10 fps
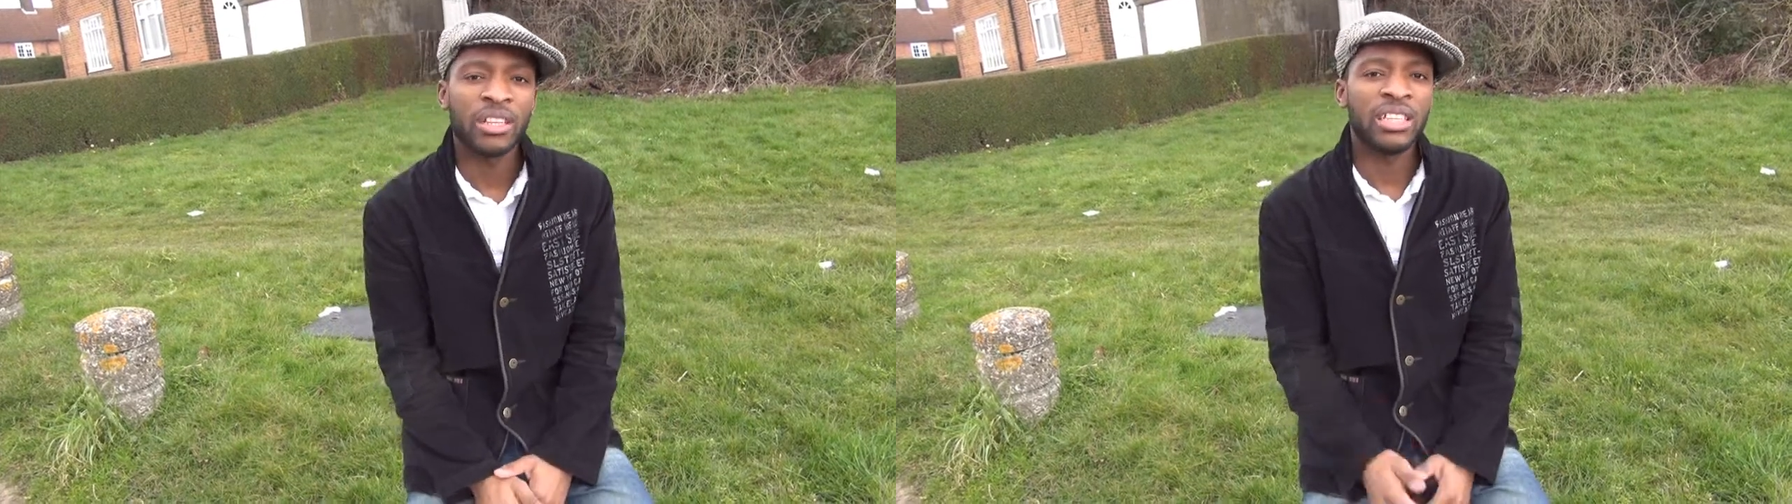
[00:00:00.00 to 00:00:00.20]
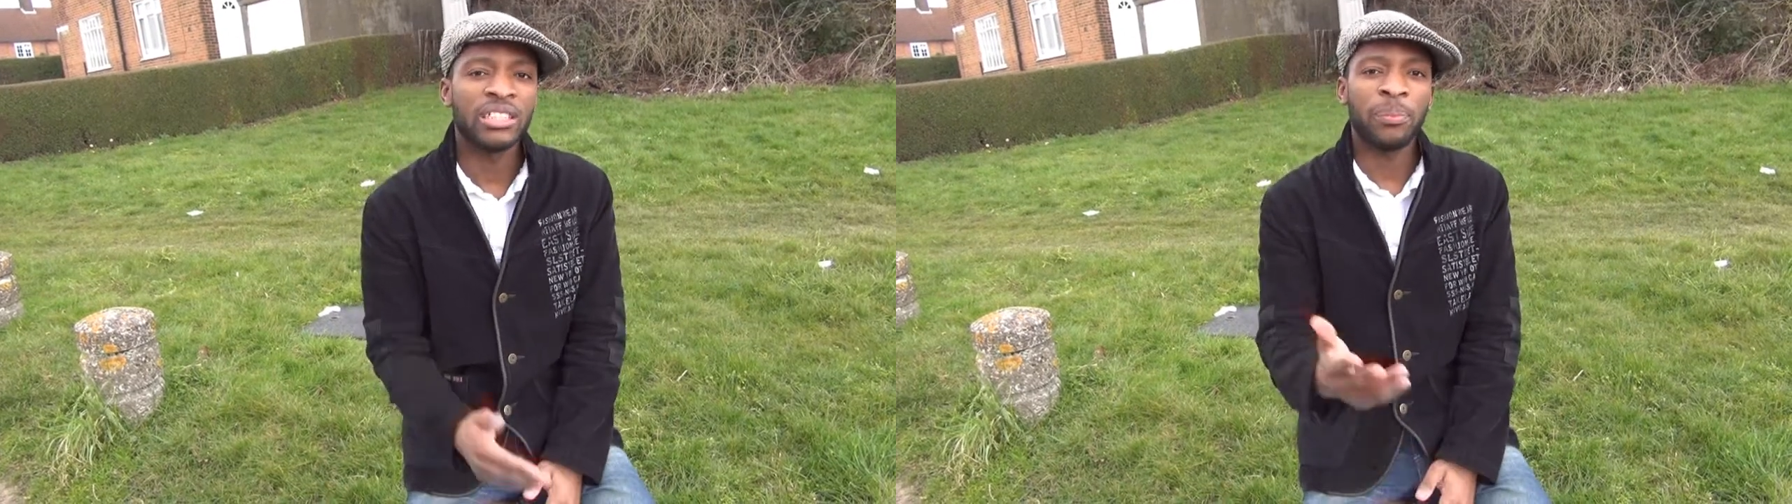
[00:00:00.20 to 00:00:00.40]

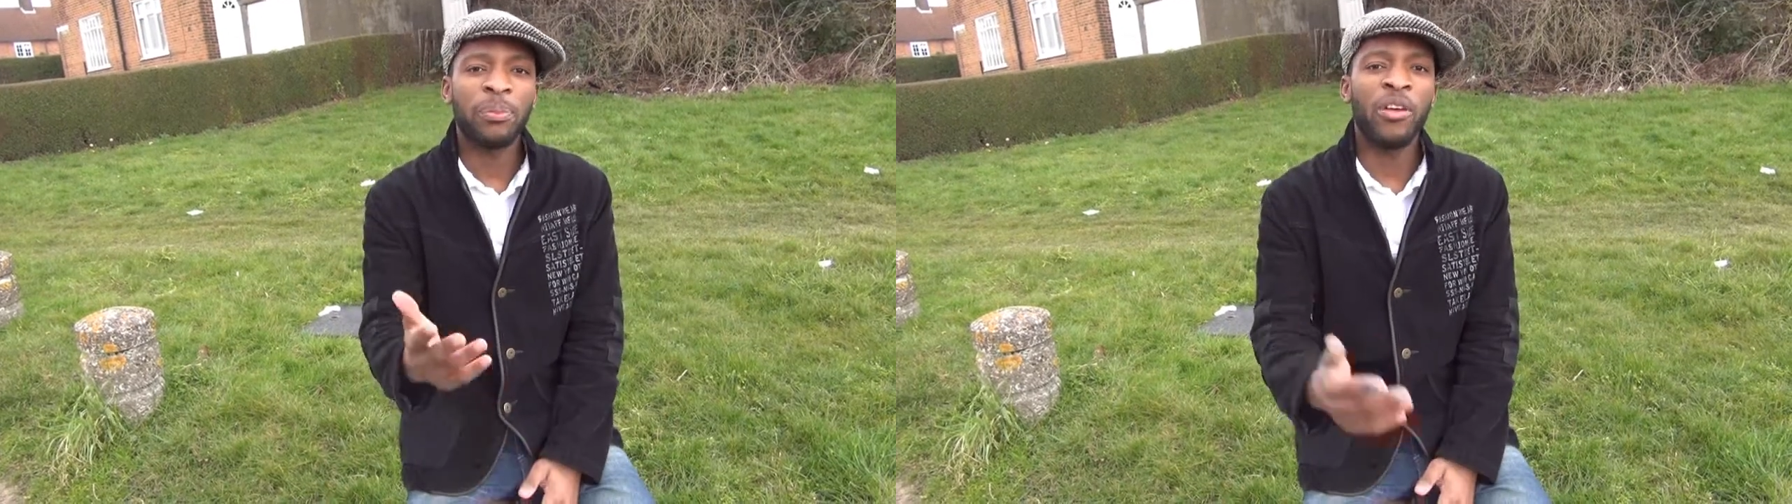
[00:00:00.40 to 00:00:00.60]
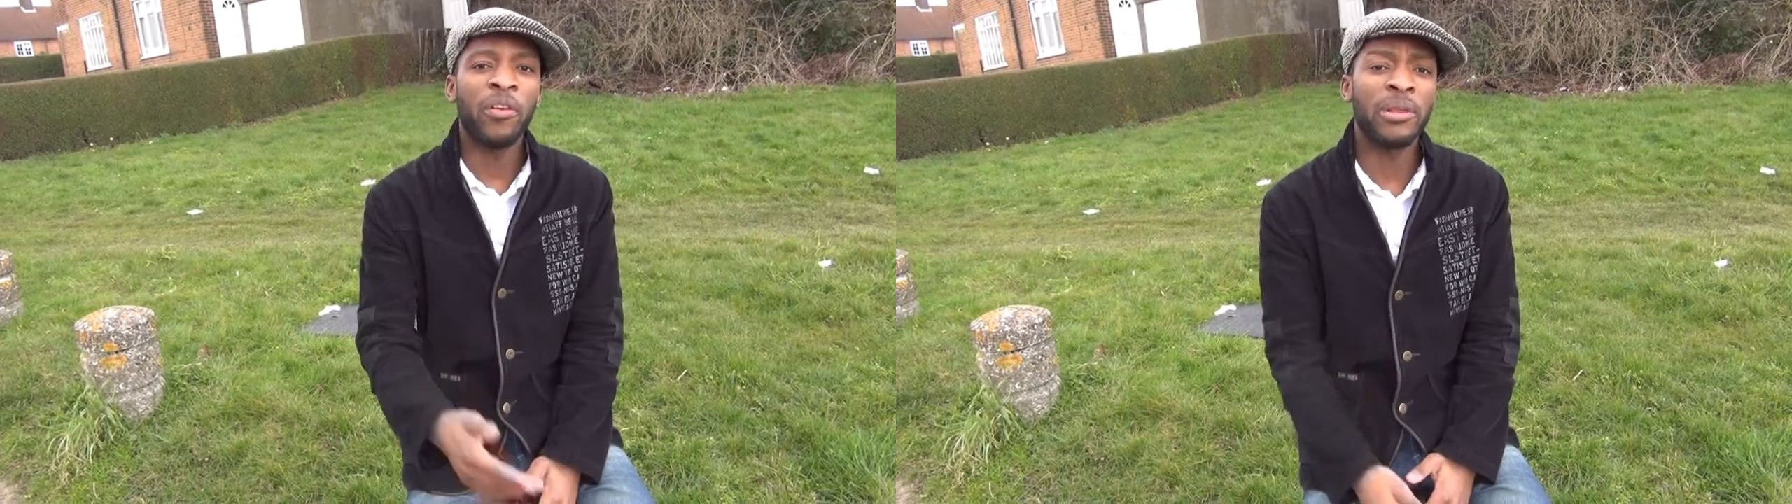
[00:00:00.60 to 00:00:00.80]
There's a
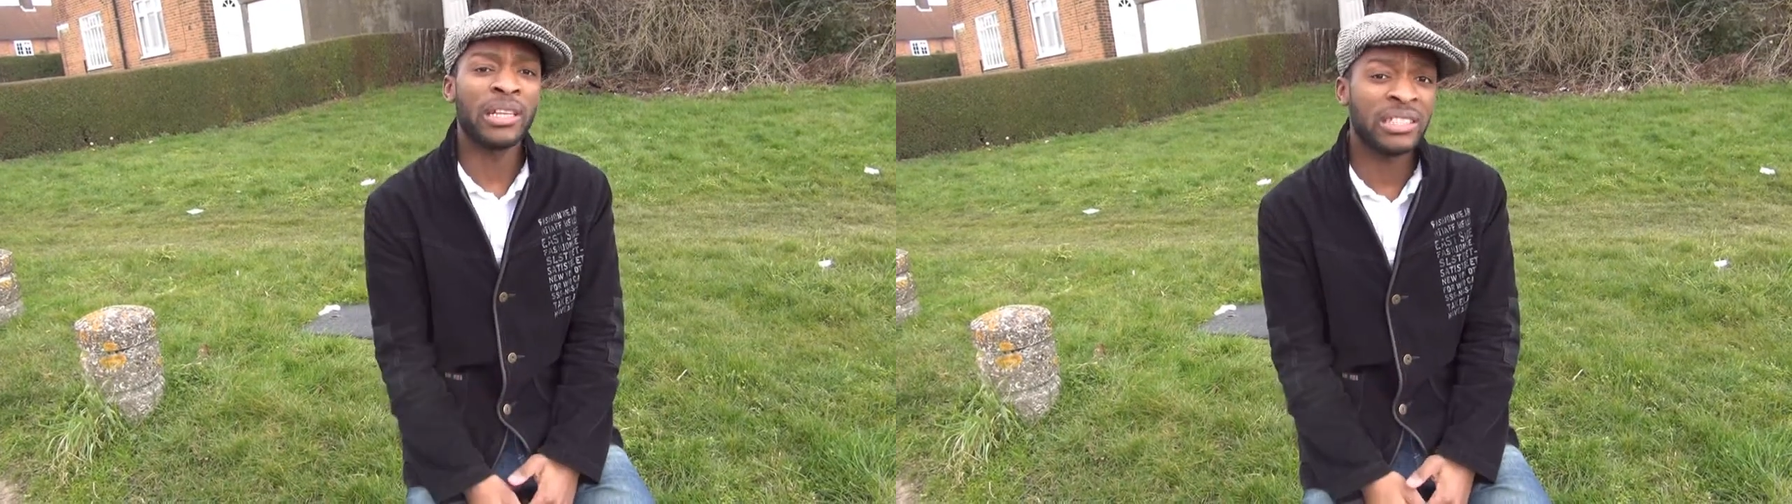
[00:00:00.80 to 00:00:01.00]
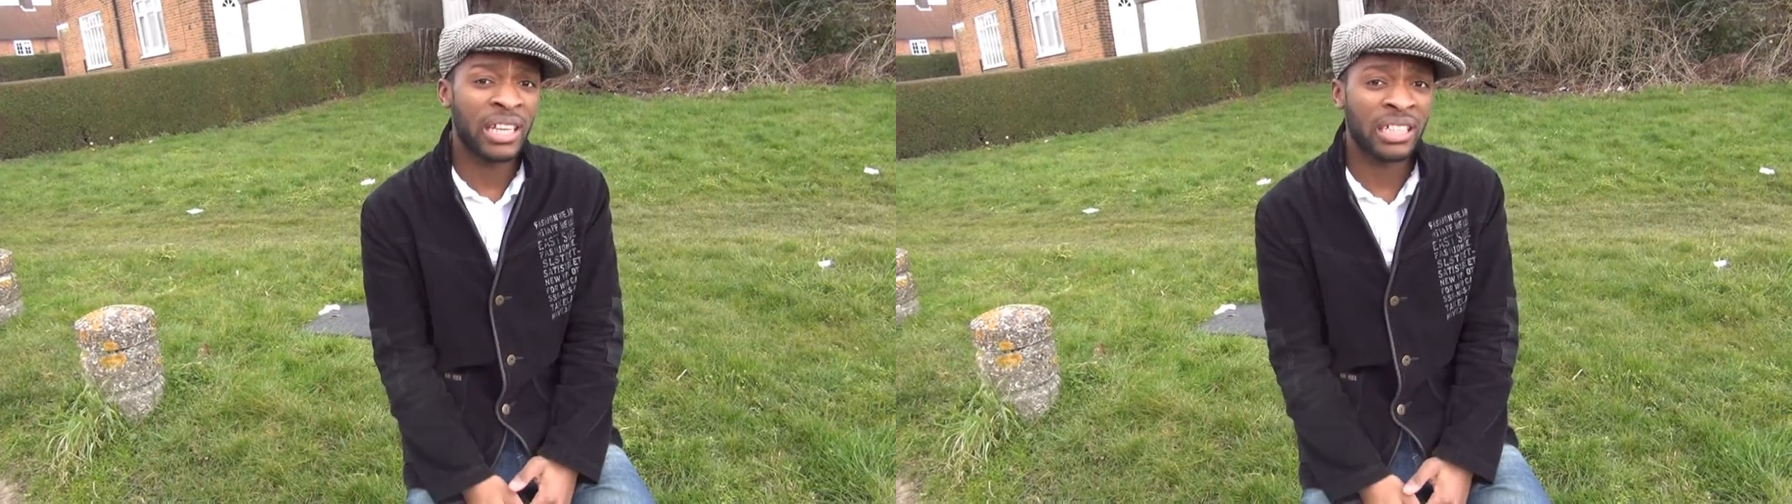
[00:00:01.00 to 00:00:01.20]
proverb
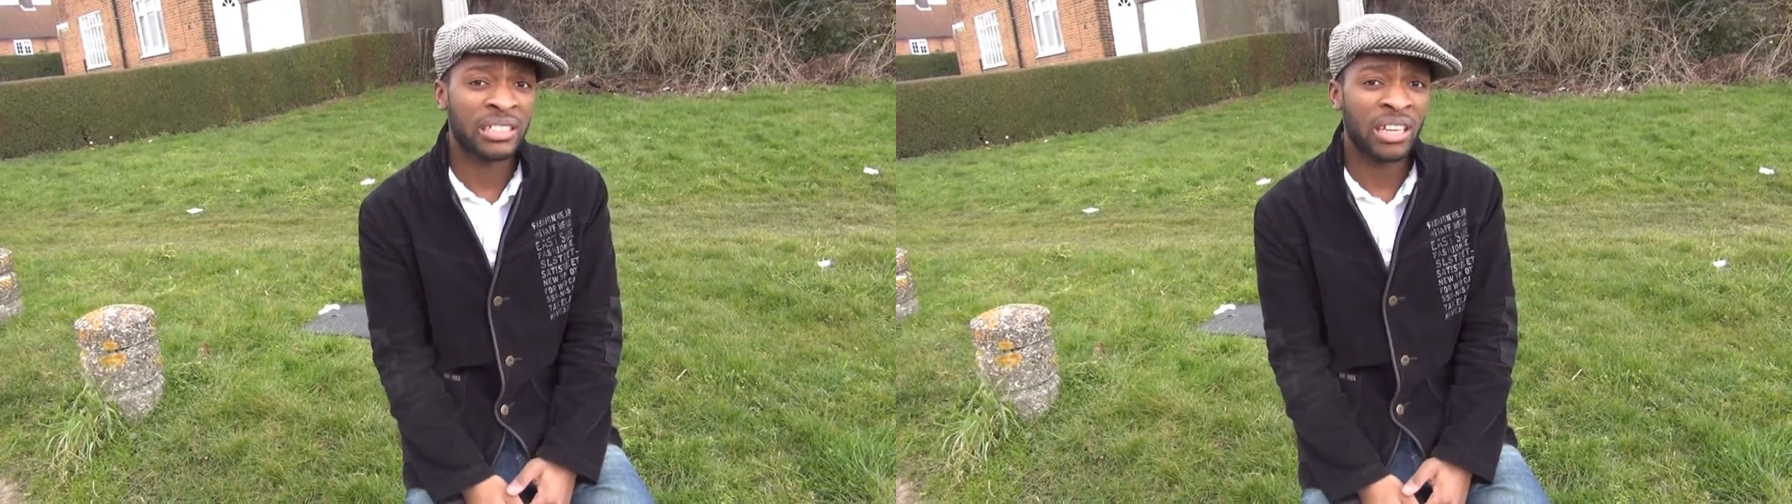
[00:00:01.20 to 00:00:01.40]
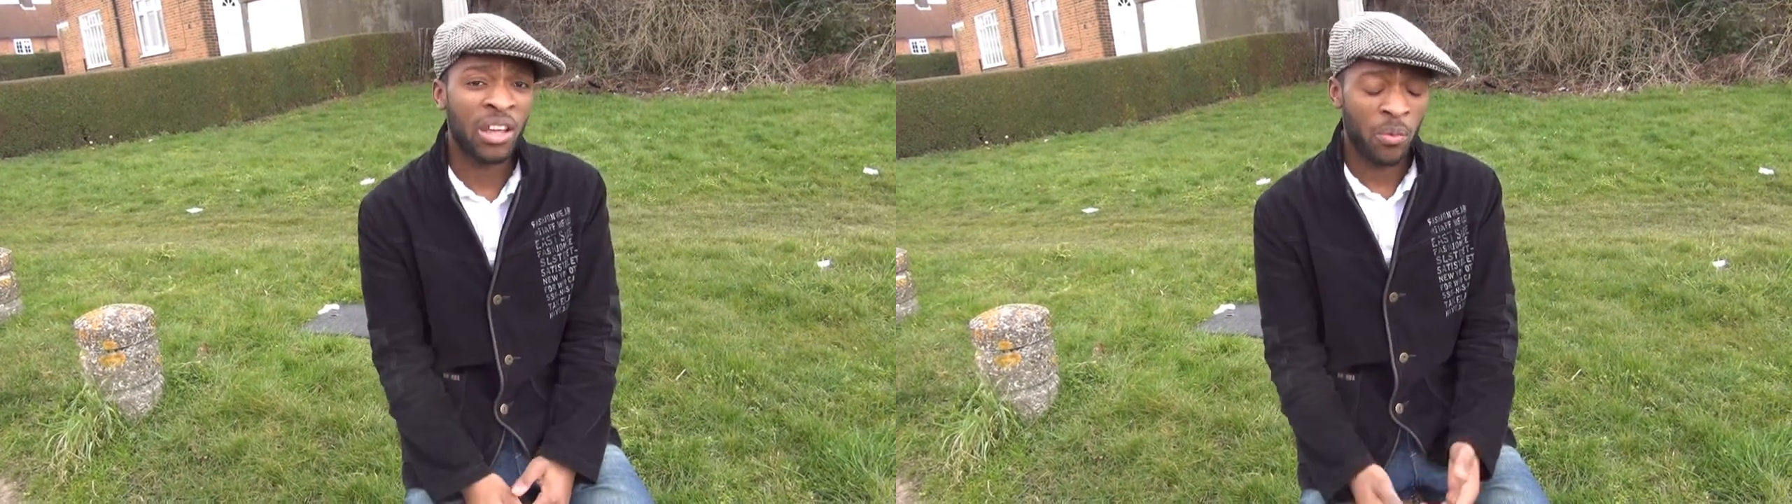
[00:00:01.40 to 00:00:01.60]
that says,